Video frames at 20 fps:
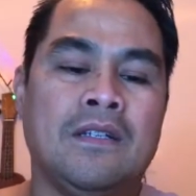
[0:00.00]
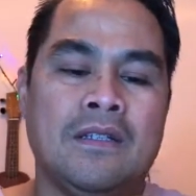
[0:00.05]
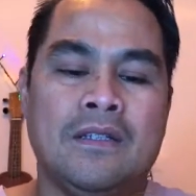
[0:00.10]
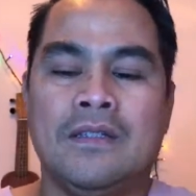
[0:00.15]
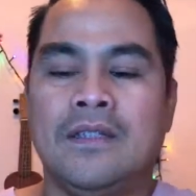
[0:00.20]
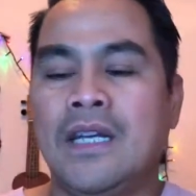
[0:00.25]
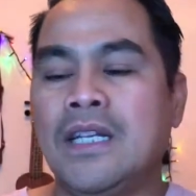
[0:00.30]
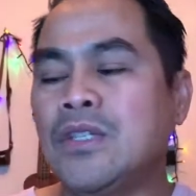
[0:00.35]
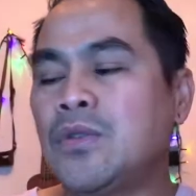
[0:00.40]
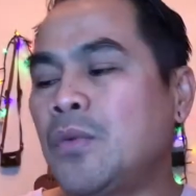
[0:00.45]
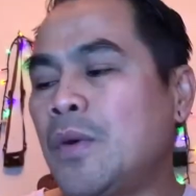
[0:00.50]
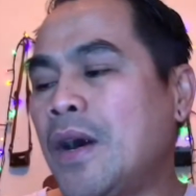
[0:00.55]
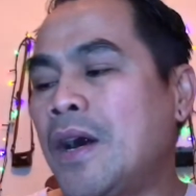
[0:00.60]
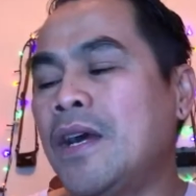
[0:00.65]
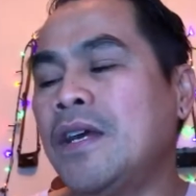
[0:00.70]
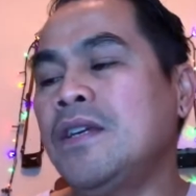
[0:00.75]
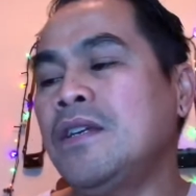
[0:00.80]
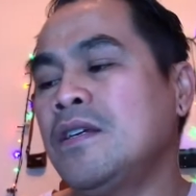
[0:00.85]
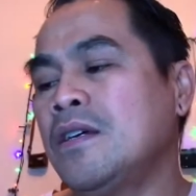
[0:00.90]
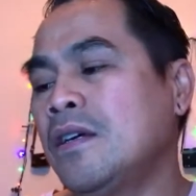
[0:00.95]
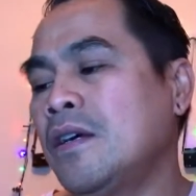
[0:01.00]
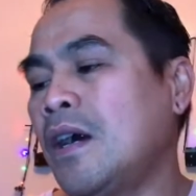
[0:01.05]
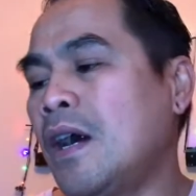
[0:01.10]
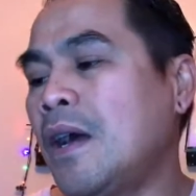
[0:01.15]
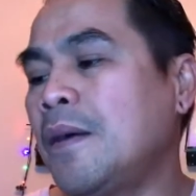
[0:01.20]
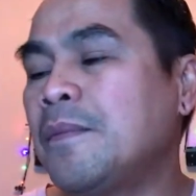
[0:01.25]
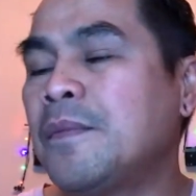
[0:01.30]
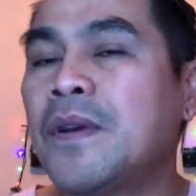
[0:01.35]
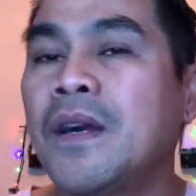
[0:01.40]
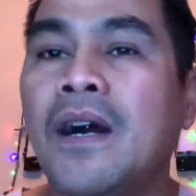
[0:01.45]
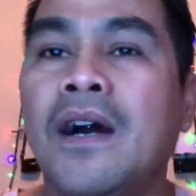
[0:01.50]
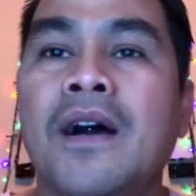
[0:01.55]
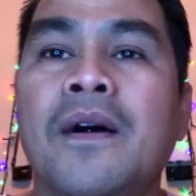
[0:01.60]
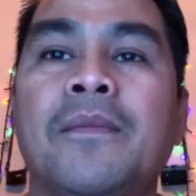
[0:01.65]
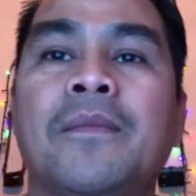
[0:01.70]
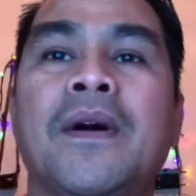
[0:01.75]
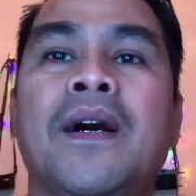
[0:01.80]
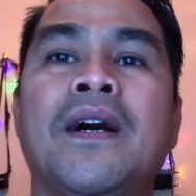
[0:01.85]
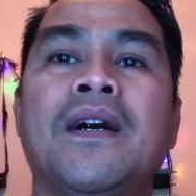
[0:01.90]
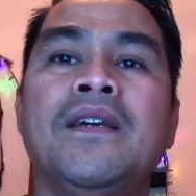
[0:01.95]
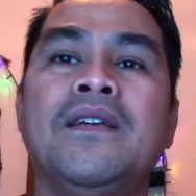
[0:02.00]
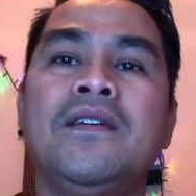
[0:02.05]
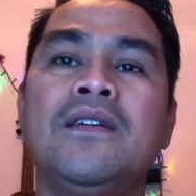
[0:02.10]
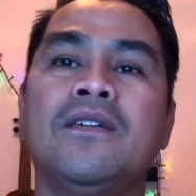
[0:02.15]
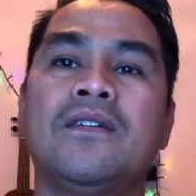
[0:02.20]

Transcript: That's why I've got my